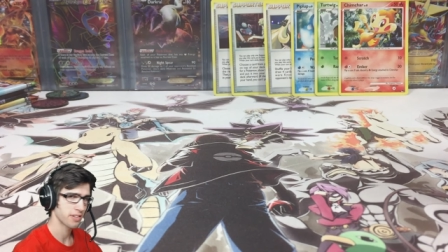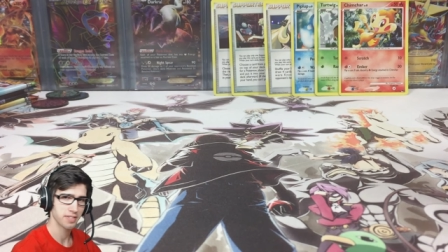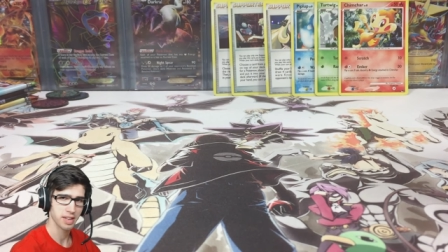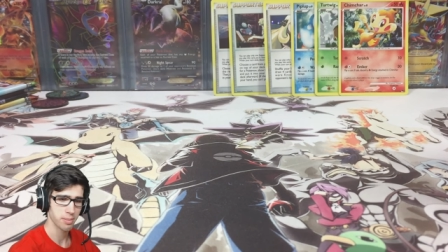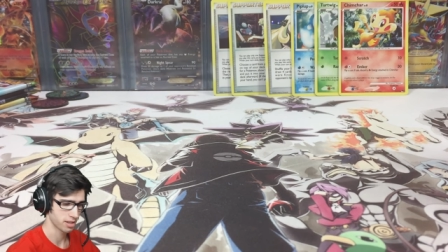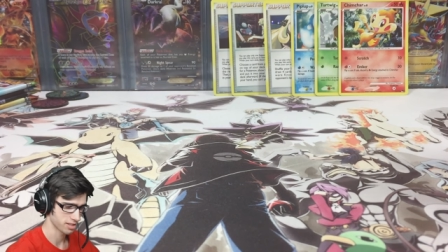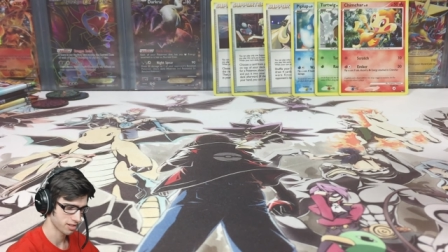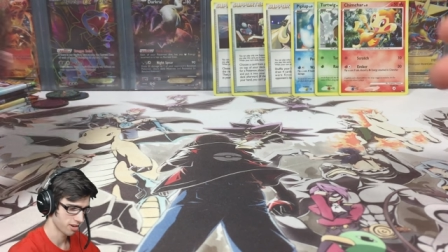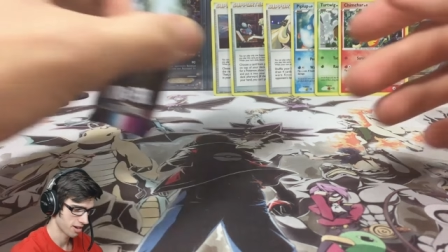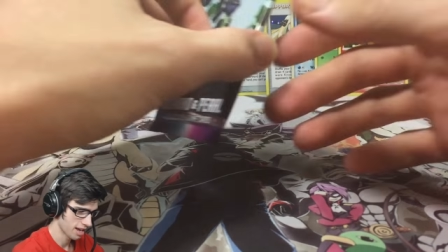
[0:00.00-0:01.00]
15 minutes
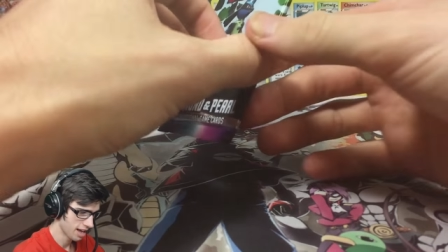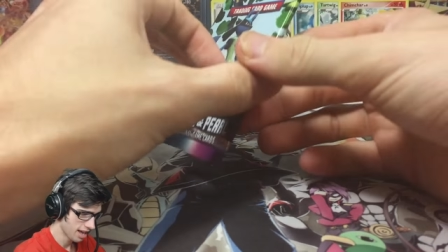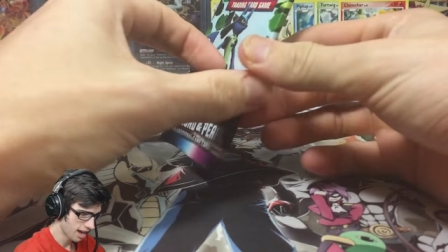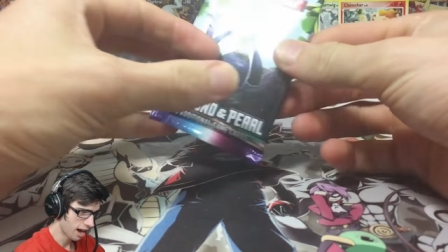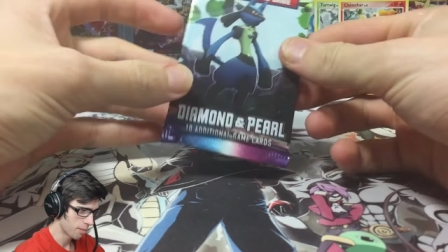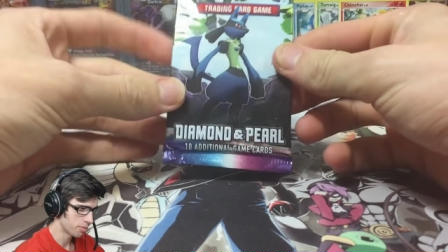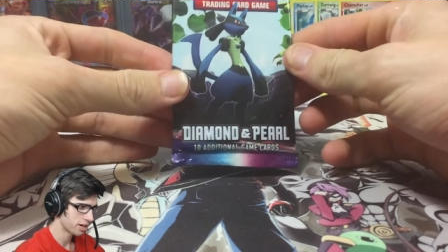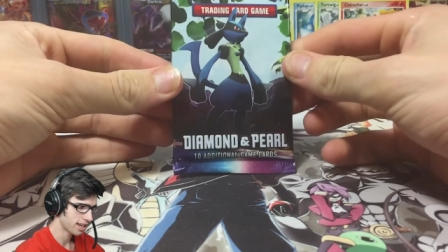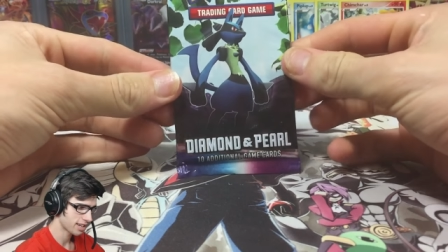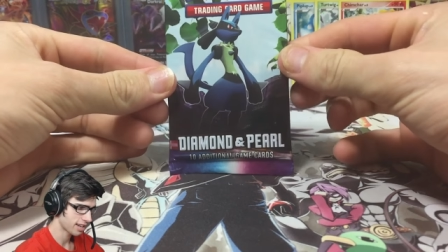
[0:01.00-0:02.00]
long, I'm
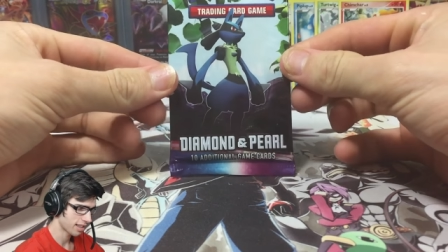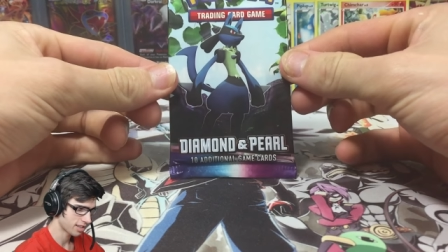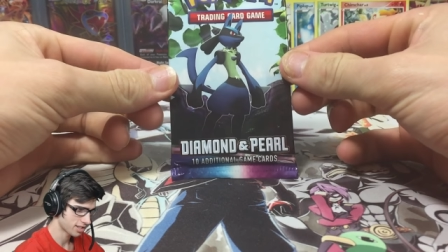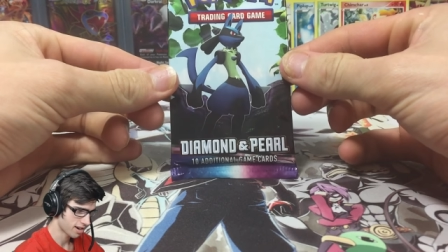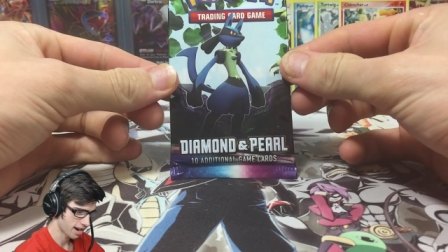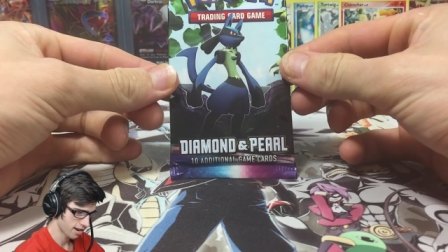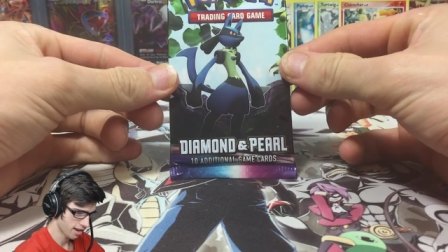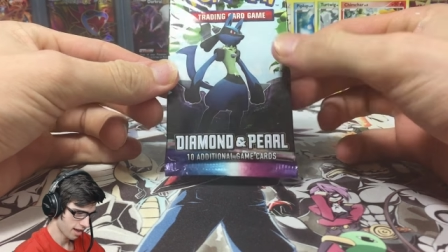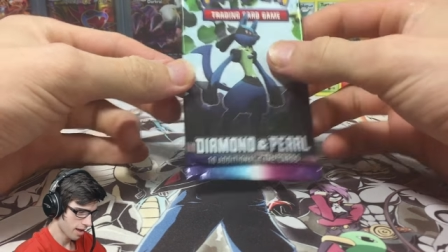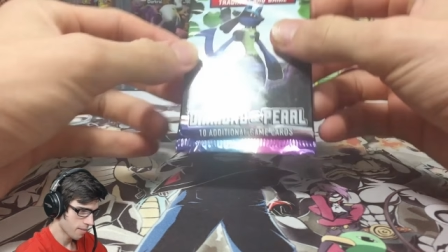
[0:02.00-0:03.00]
predicting at this rate.